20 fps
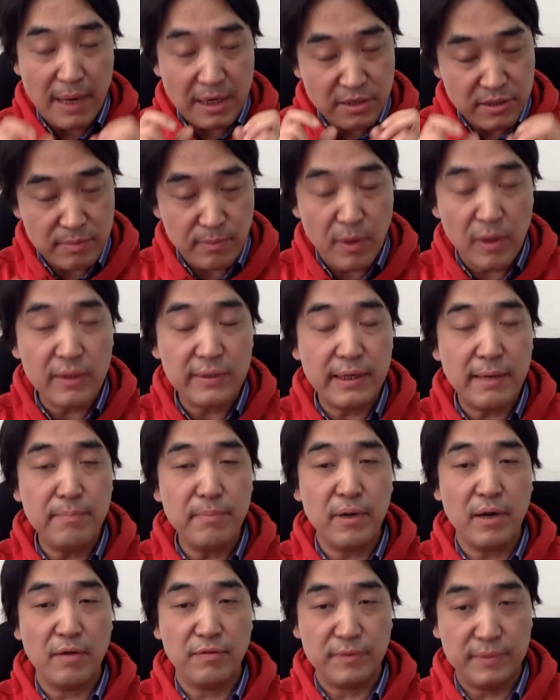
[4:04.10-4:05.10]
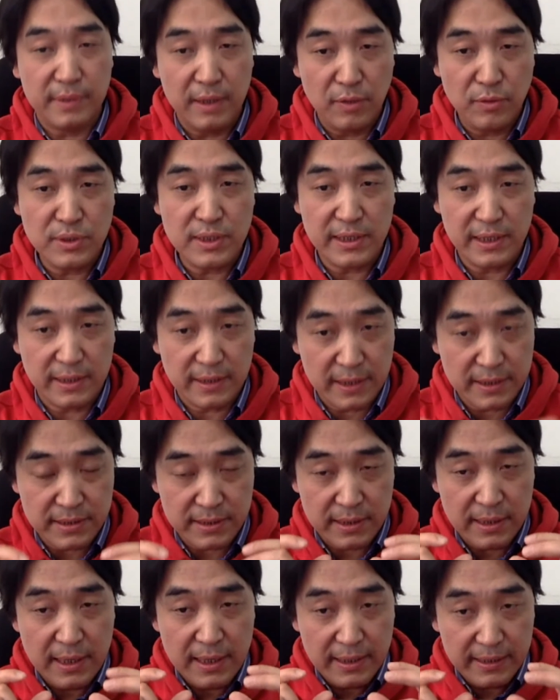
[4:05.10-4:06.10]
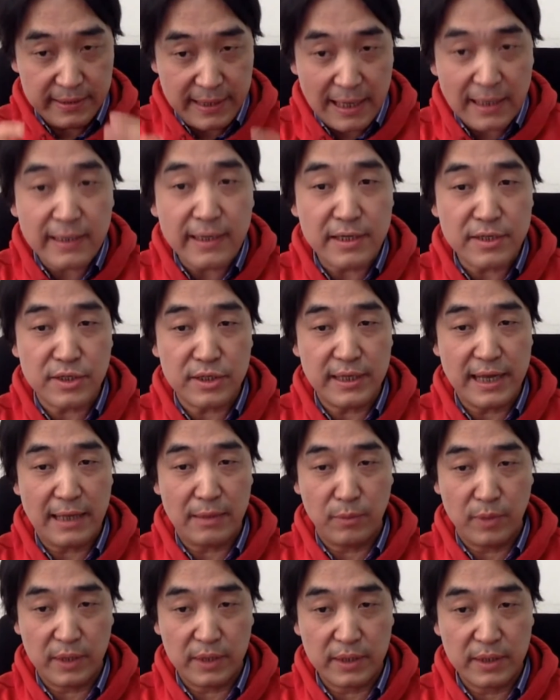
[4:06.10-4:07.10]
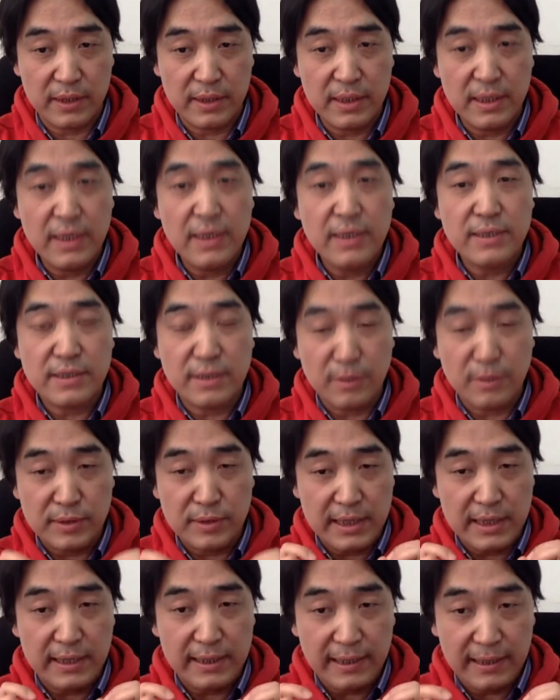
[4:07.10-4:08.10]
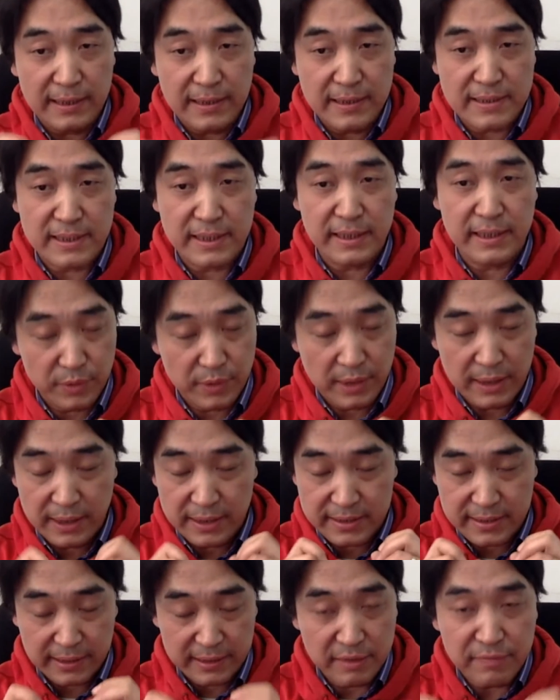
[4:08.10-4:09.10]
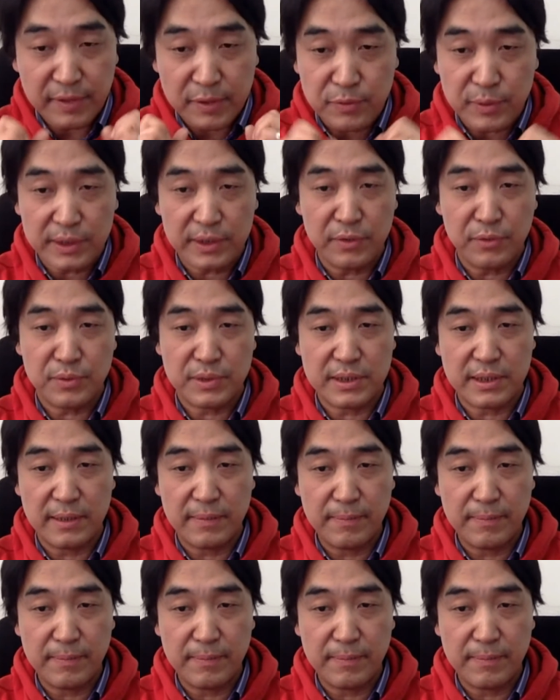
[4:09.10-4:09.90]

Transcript: smaller number of nodes in this delegation network, so the latency is significantly reduced.